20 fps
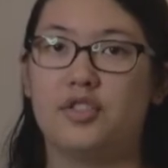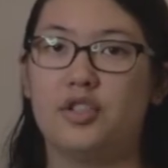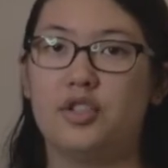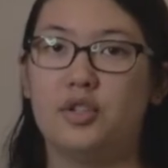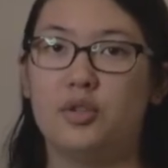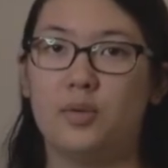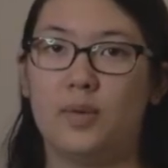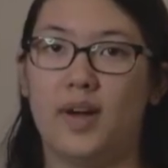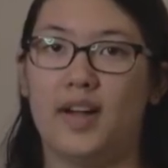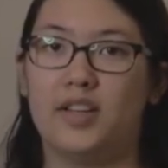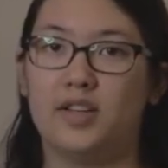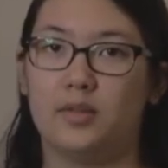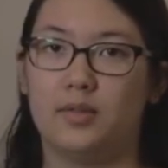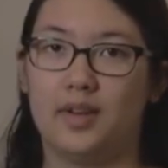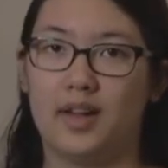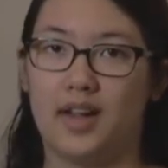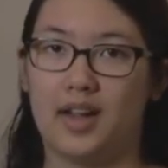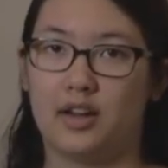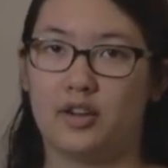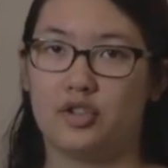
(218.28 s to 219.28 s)
2 I don't
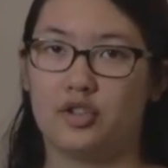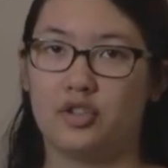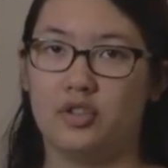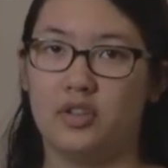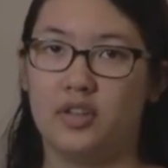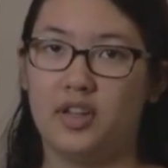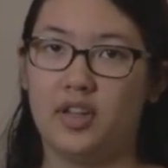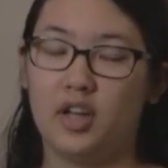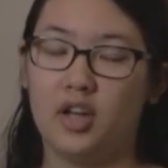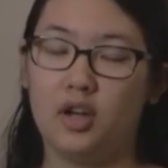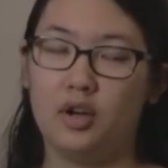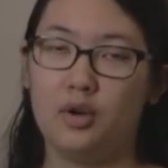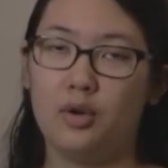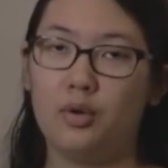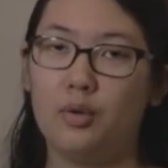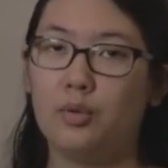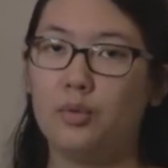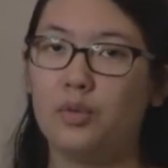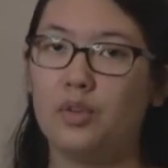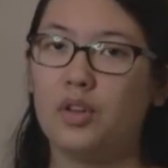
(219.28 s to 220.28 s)
actually
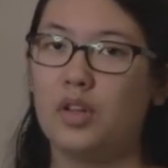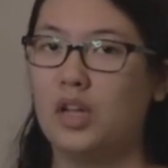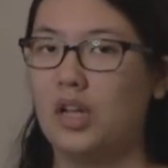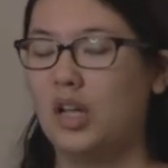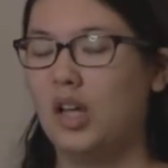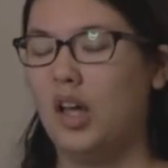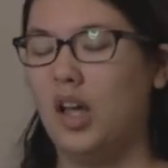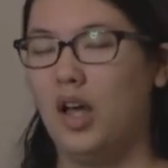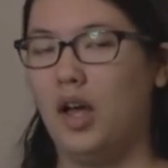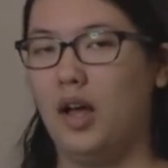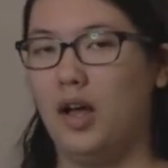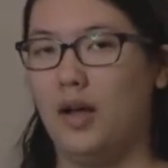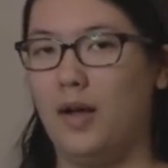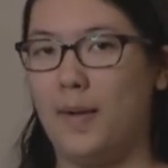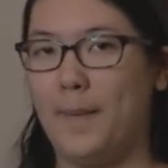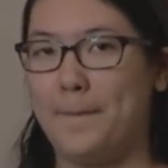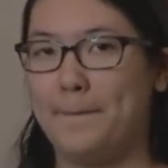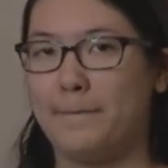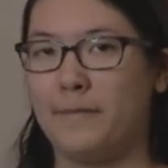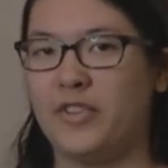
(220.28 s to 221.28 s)
own,
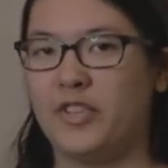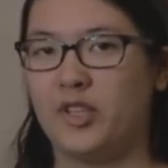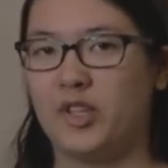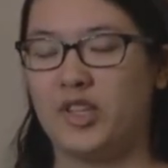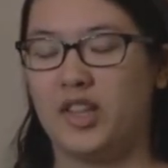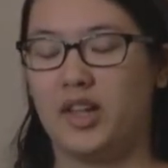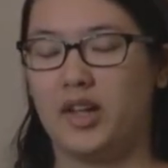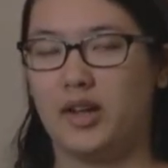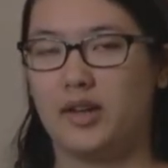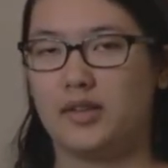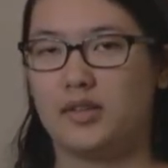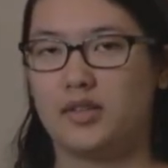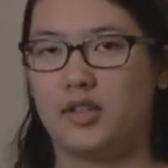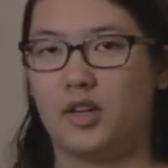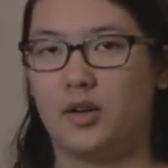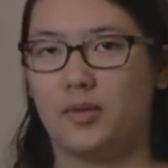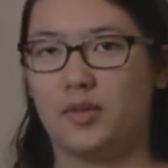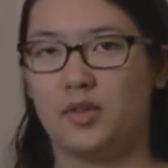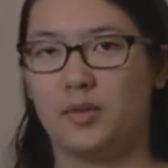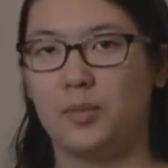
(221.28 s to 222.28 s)
so I thought I'd
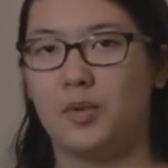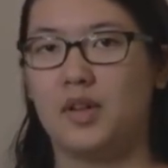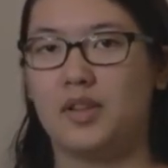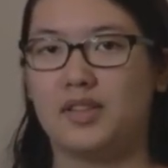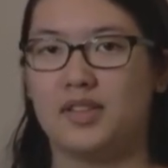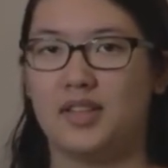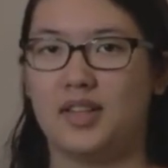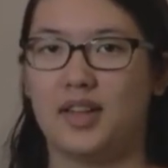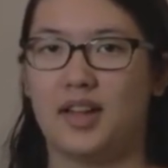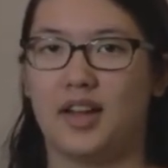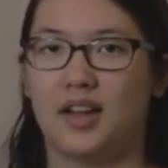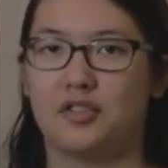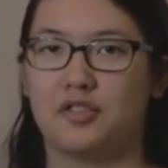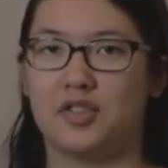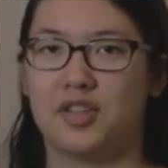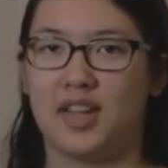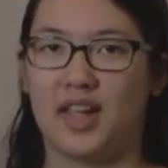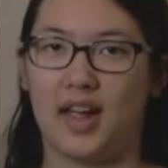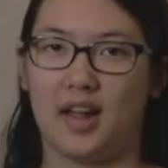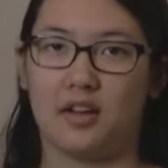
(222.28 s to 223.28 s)
start with the ones that I
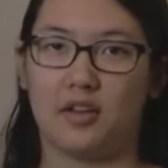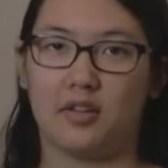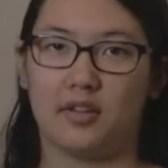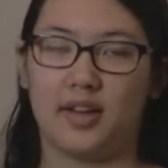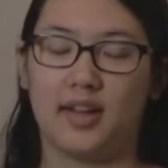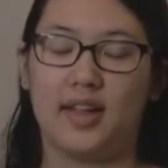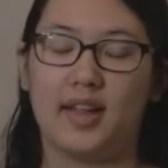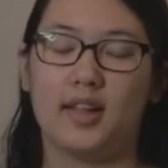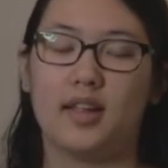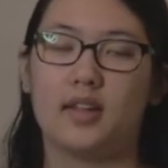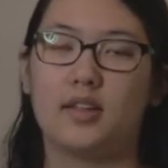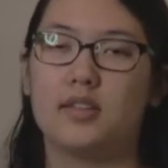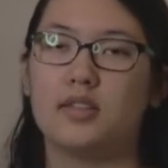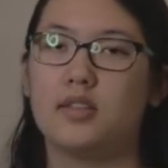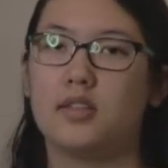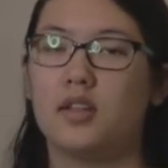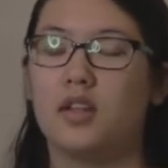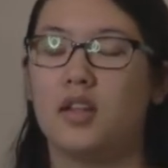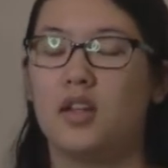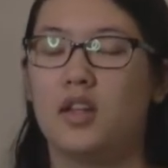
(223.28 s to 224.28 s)
actually had on hand.
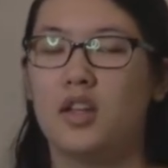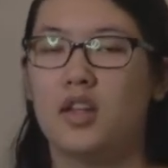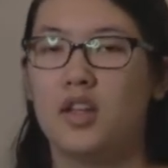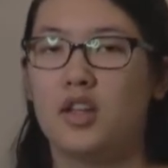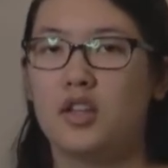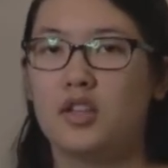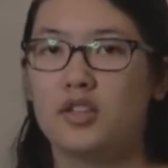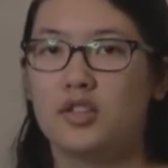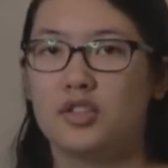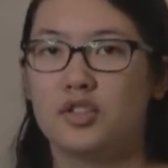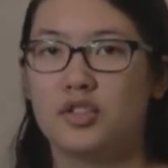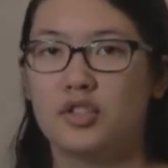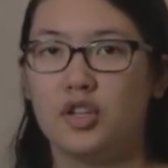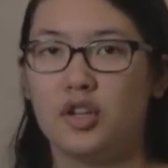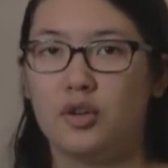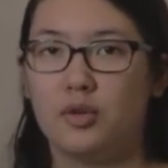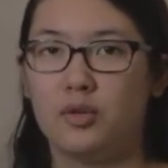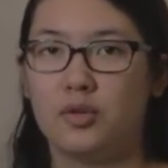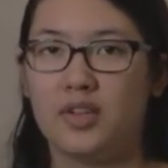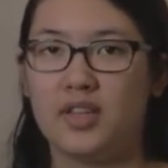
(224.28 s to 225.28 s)

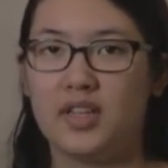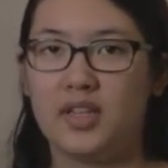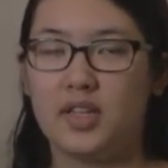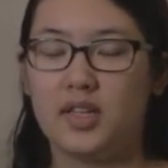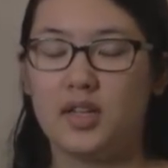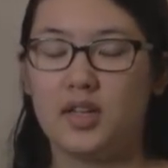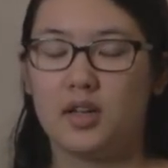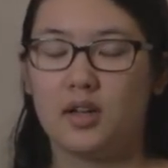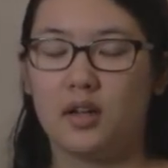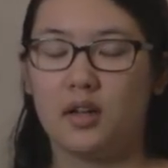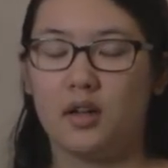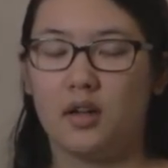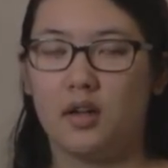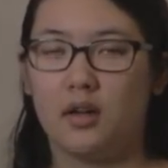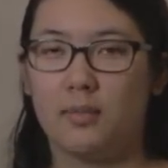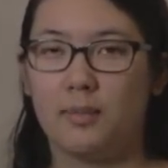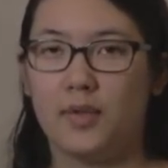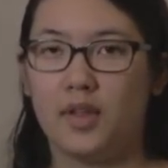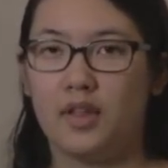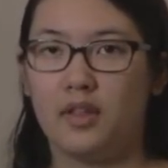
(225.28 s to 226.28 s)
So the
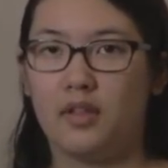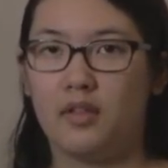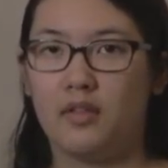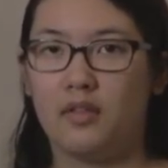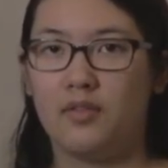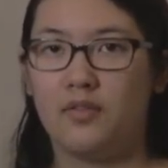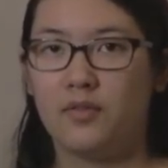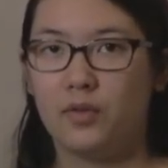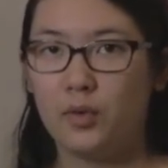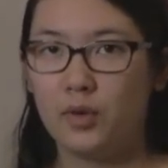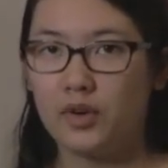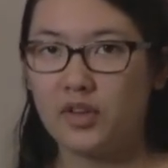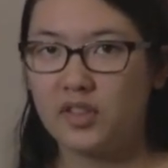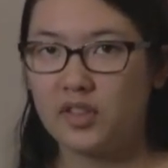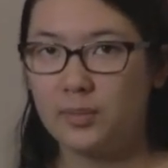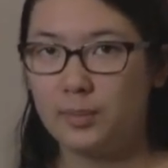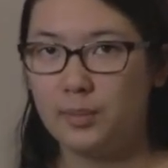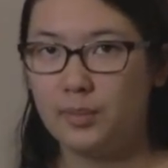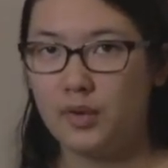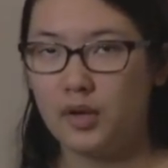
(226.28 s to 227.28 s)

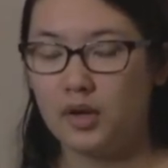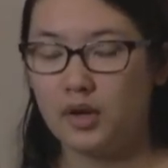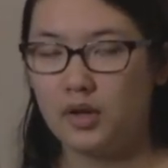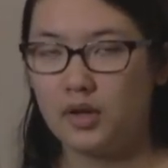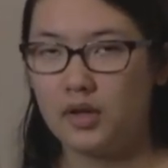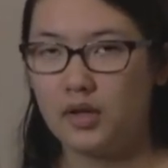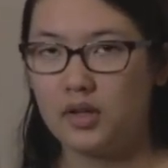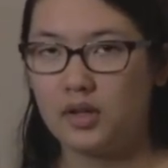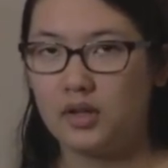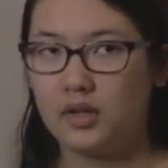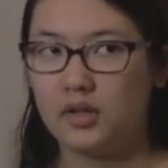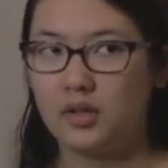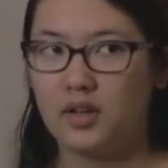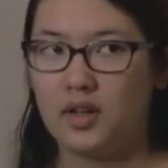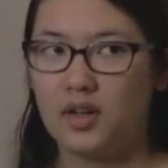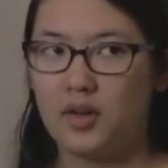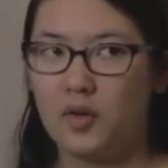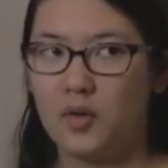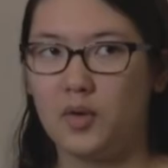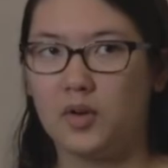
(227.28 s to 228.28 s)
4th book,
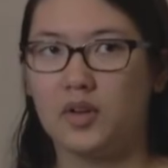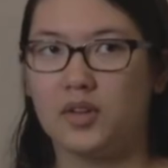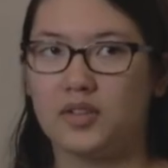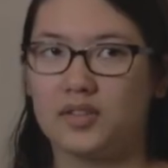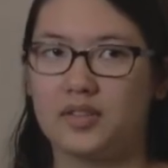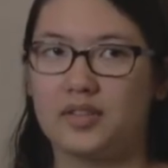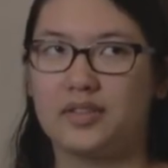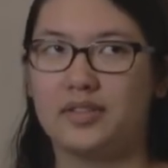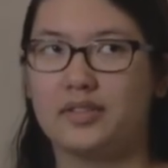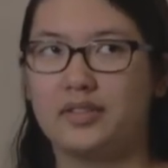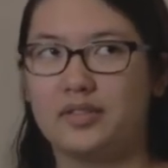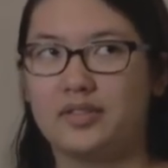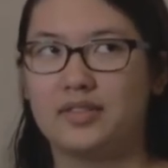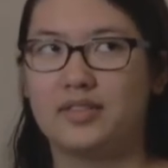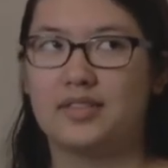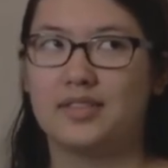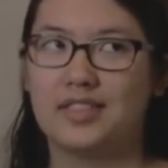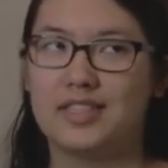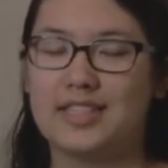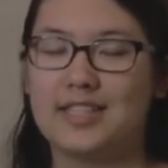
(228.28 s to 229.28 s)
or
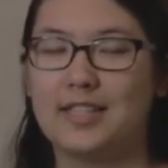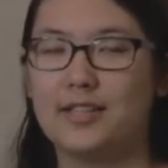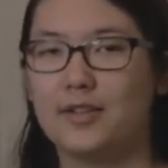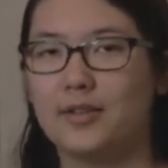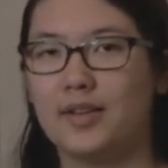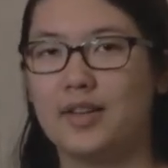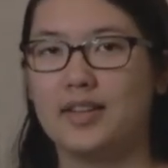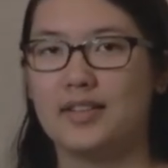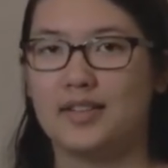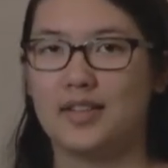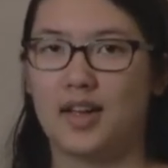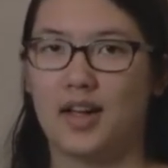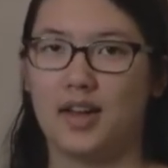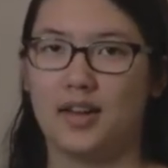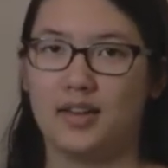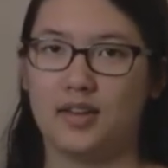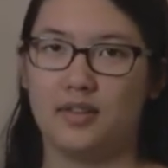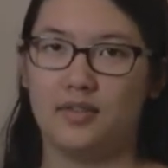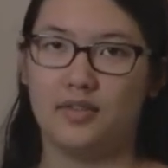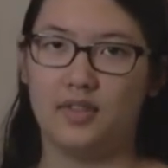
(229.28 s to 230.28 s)
series
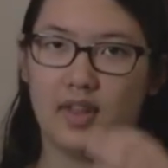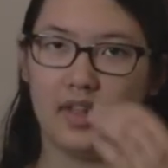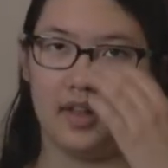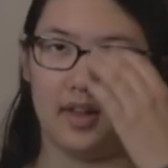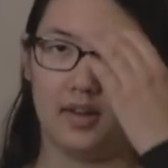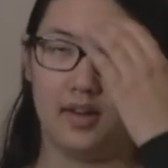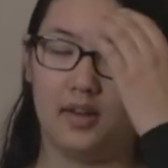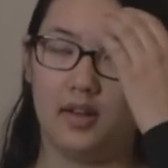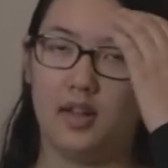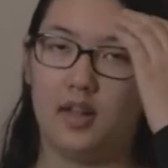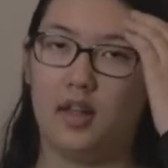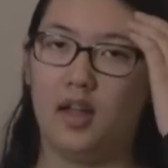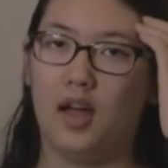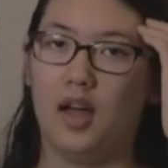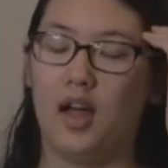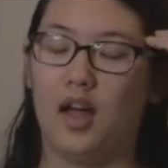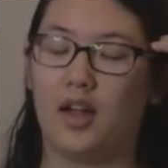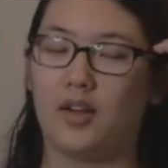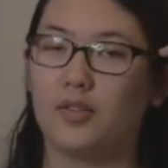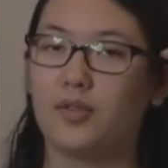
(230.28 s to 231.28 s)
kind of, that
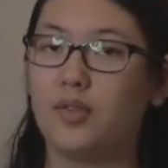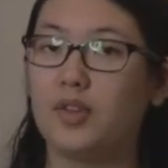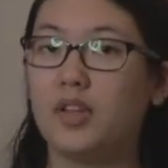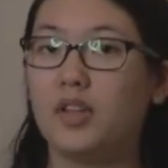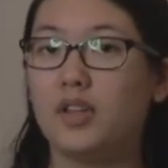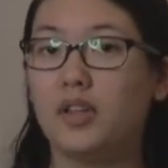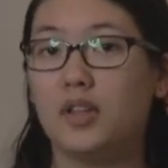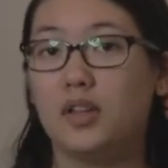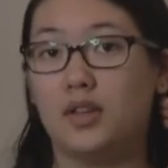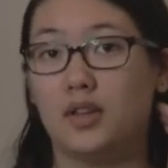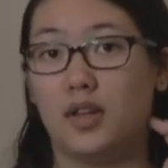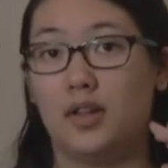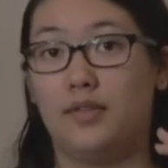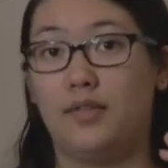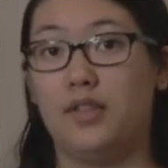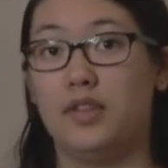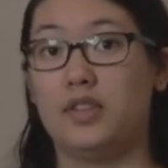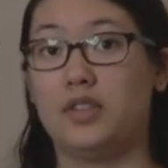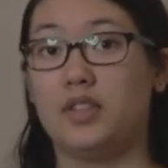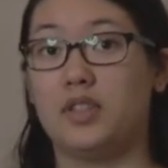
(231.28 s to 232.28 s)
I really love
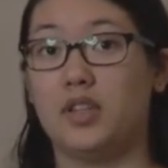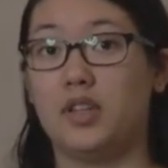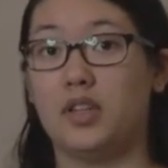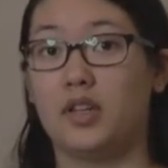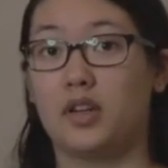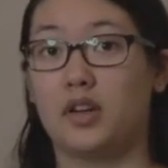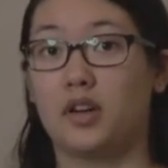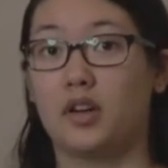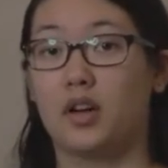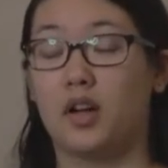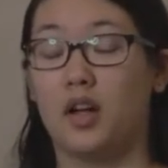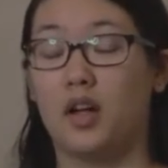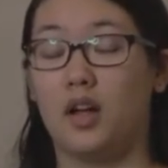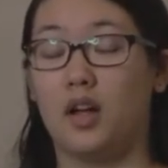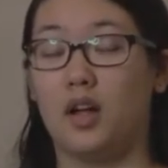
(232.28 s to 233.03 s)
this year